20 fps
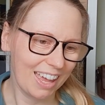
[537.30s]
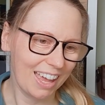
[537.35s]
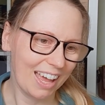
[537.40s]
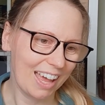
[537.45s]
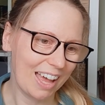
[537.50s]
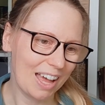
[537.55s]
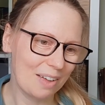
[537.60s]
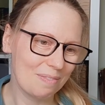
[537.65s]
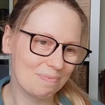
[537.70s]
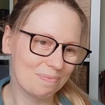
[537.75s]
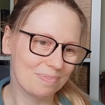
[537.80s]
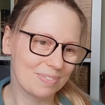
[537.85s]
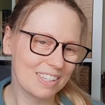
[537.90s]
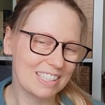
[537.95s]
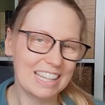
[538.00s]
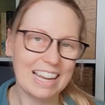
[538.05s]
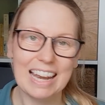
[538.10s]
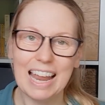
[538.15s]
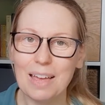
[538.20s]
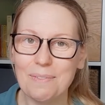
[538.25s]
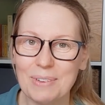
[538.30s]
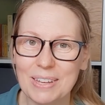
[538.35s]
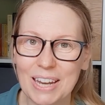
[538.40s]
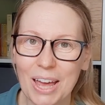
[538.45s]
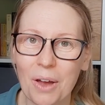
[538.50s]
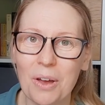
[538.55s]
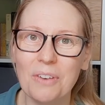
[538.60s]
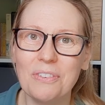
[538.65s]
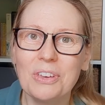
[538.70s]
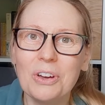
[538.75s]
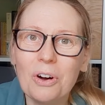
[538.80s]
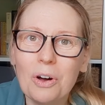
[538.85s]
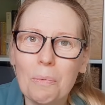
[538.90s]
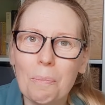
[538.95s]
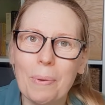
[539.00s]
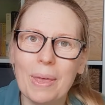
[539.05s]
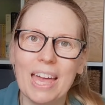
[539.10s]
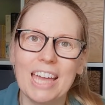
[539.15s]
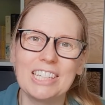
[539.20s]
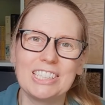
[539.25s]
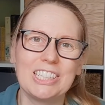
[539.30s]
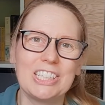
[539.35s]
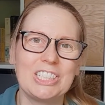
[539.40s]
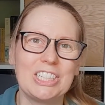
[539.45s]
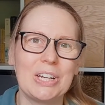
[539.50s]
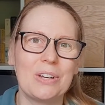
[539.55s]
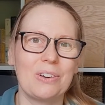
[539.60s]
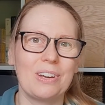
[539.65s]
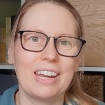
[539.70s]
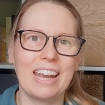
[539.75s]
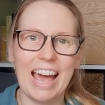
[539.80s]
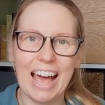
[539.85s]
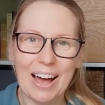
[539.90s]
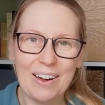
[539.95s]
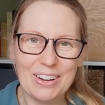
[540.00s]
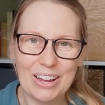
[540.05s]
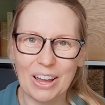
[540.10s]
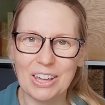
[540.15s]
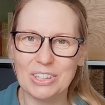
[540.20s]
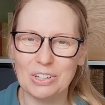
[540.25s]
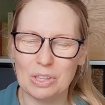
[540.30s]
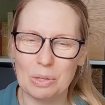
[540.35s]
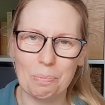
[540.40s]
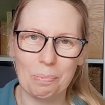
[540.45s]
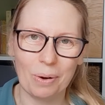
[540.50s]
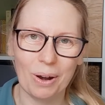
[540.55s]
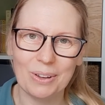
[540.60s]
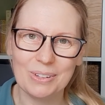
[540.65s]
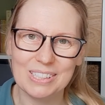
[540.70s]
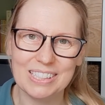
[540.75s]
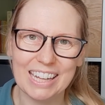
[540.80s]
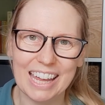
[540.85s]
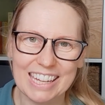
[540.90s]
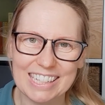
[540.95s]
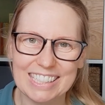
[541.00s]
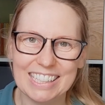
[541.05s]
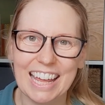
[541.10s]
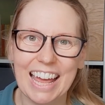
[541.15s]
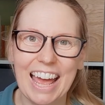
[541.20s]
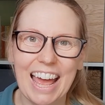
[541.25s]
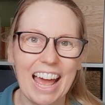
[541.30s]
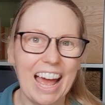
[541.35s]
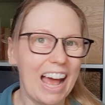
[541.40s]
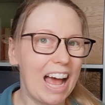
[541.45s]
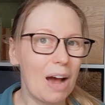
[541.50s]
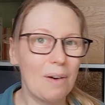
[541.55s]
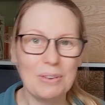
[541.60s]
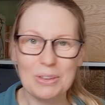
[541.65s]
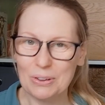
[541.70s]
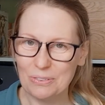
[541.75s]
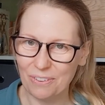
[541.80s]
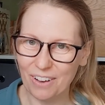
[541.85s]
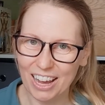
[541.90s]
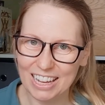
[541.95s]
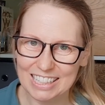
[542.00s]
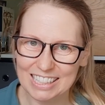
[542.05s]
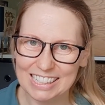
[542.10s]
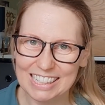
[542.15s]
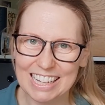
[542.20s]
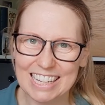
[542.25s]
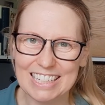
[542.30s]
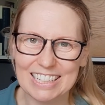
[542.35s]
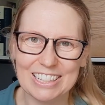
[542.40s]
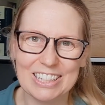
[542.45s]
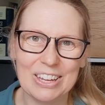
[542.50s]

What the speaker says: So let me know if you're a PhD student now going through the process. How are you finding it?